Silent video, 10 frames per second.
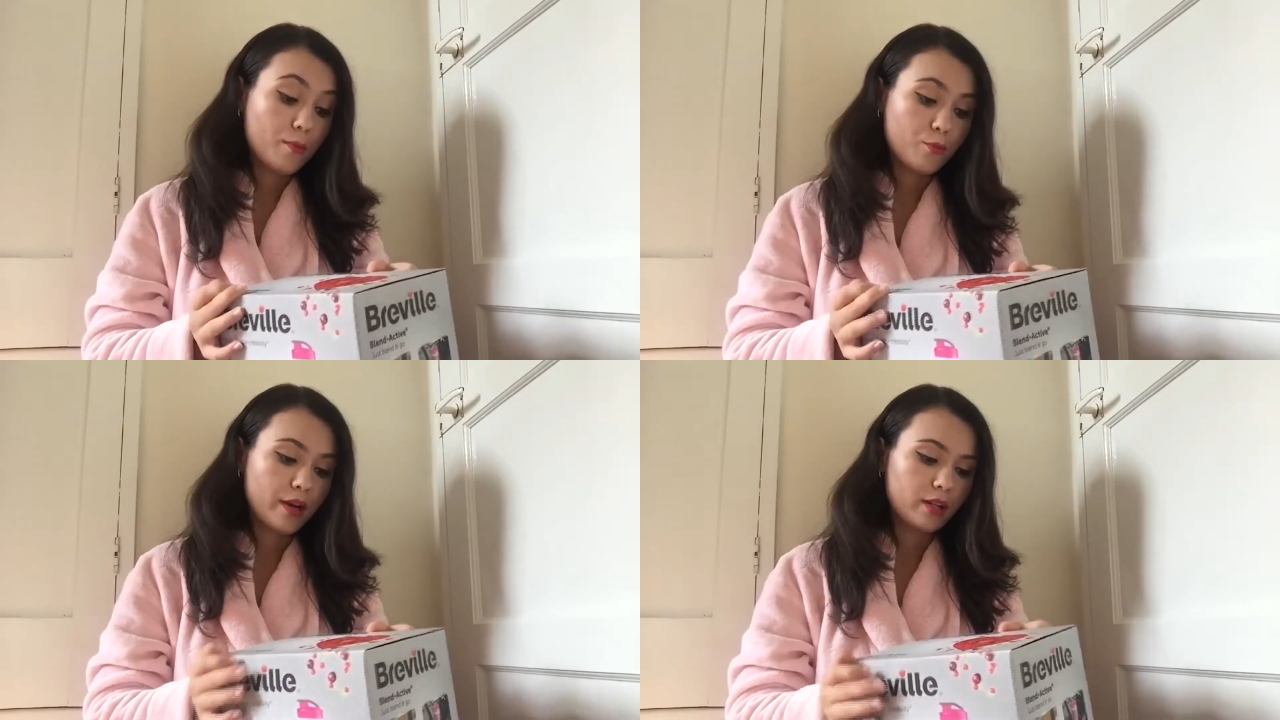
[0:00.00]

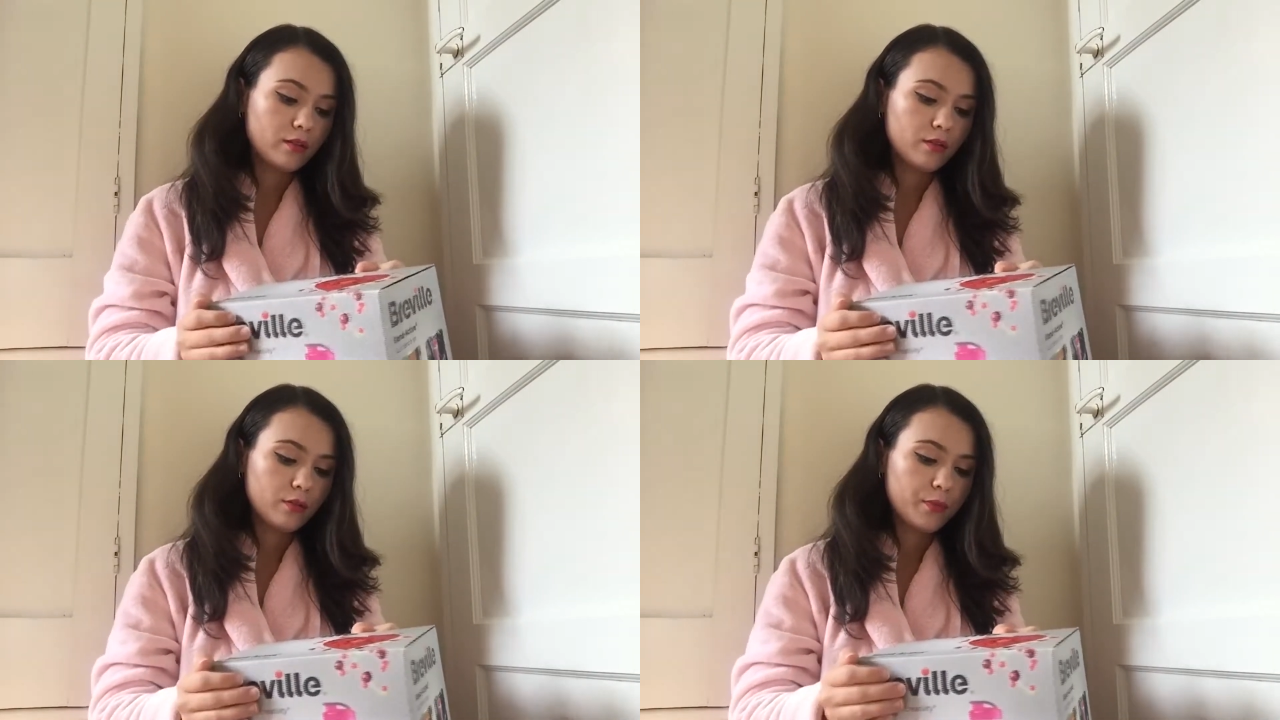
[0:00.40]

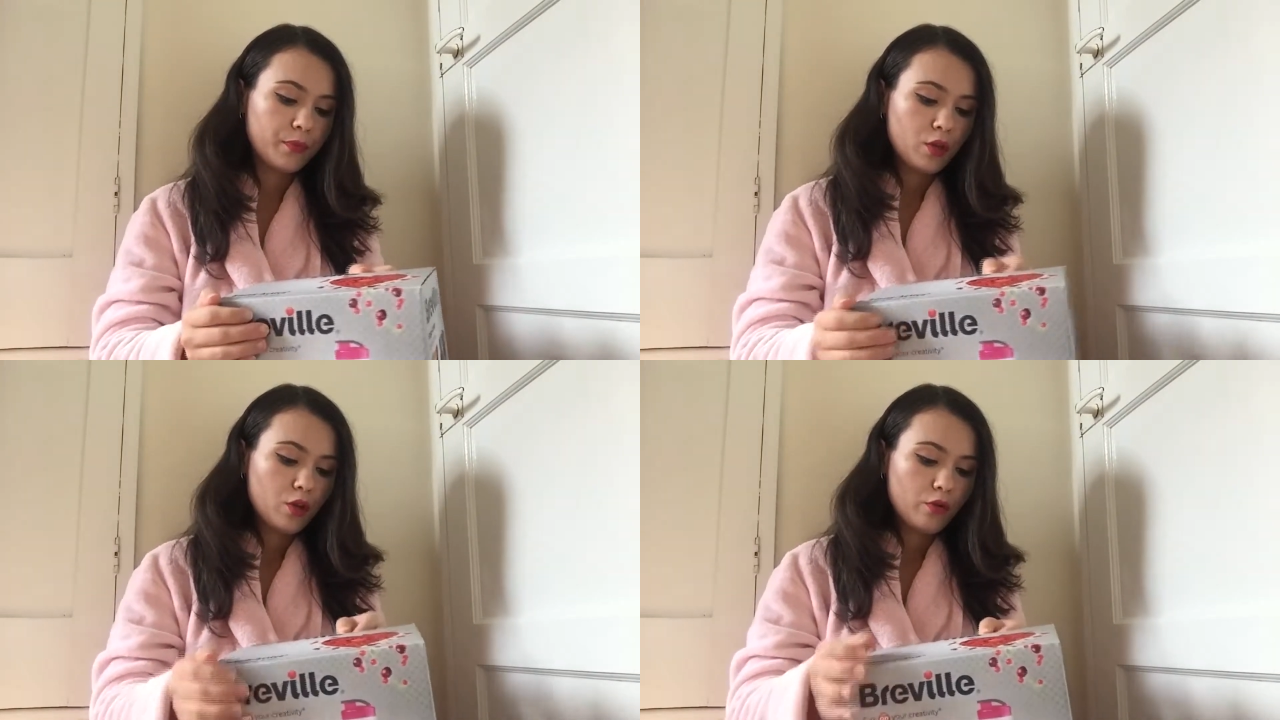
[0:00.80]
brand
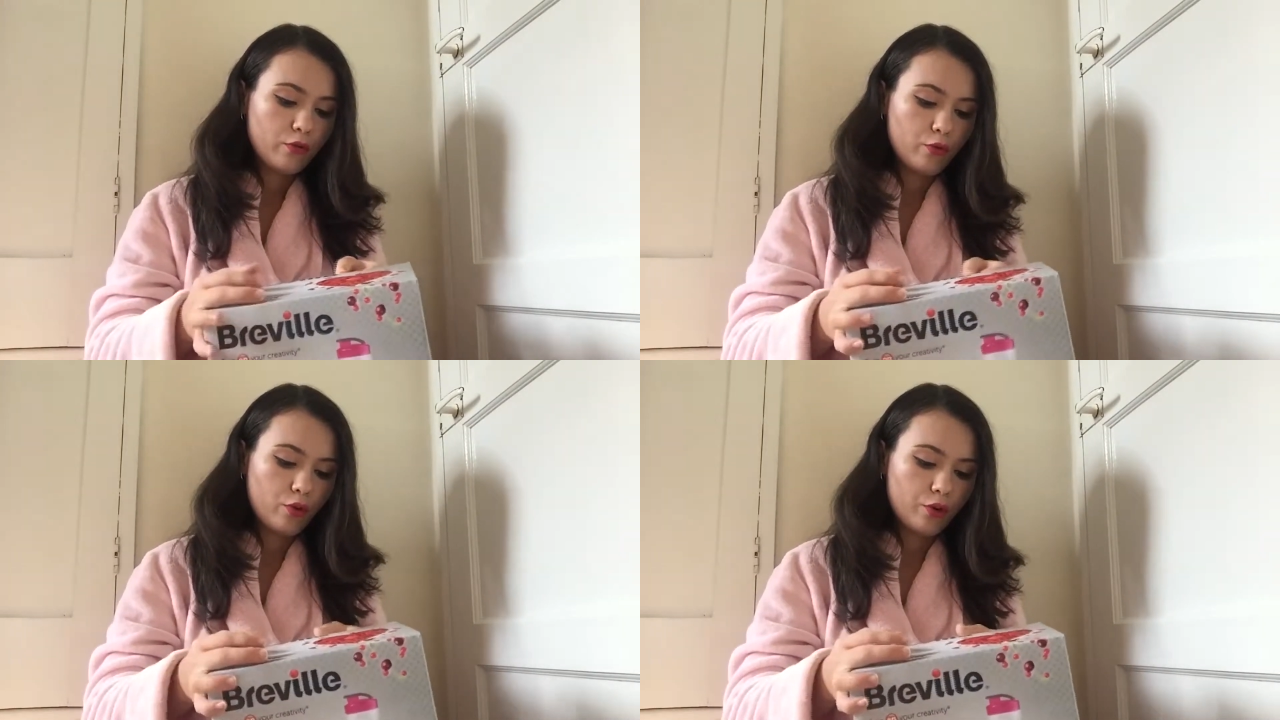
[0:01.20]

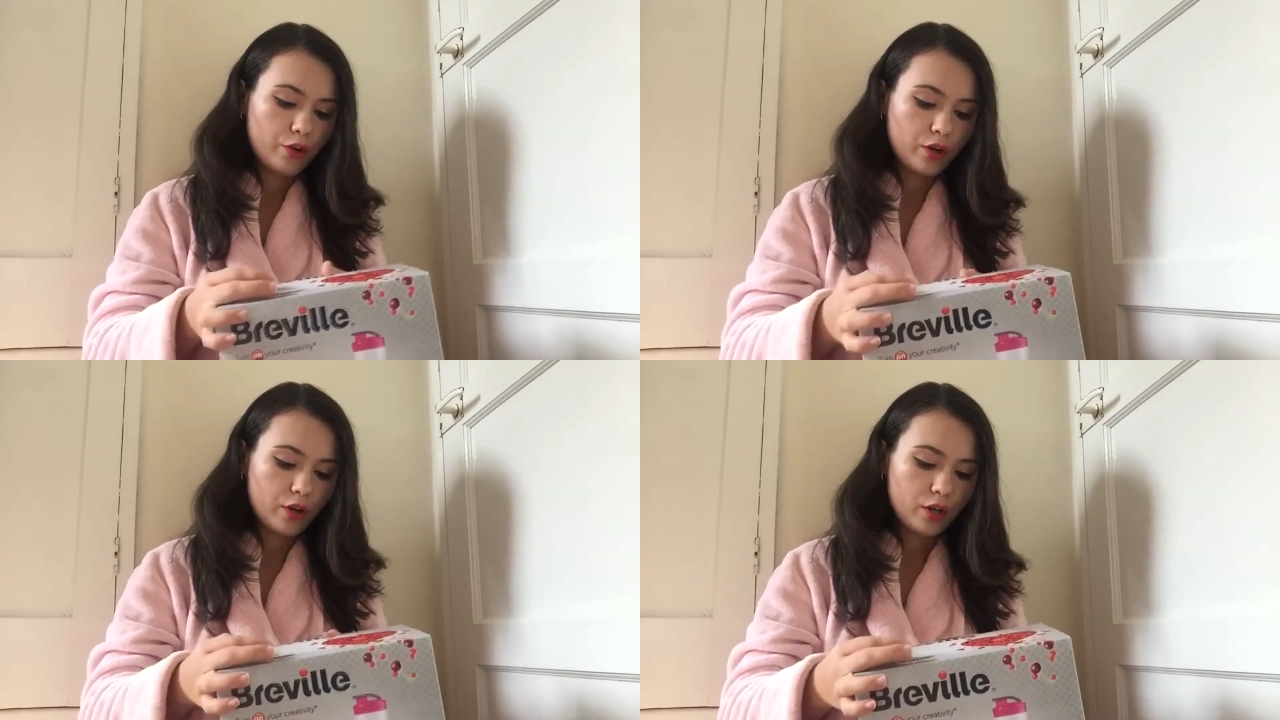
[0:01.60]

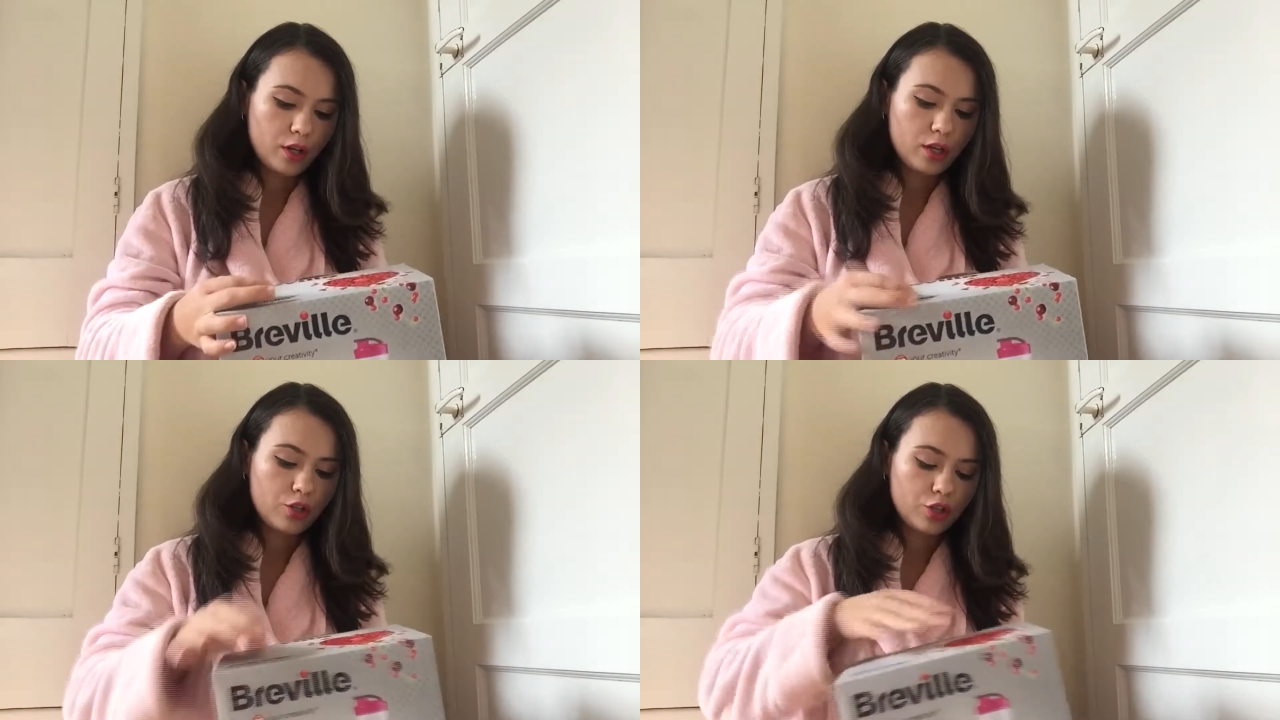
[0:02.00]
for
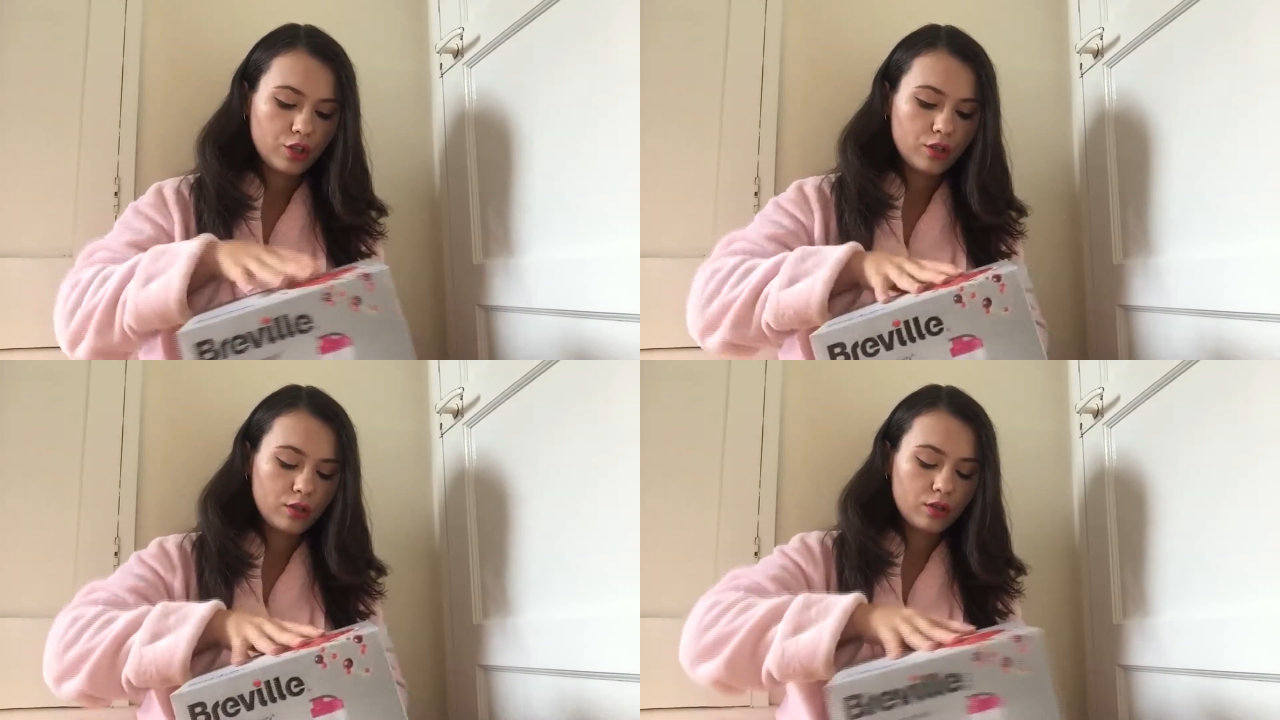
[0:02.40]
kitchen